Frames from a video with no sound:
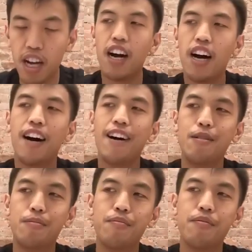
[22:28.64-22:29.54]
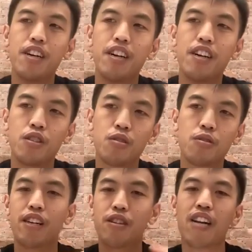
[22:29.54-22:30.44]
So
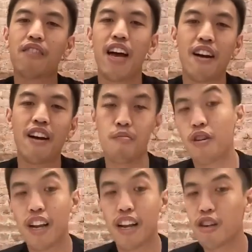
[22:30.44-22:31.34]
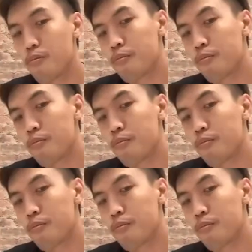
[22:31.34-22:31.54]
that you kind of have more like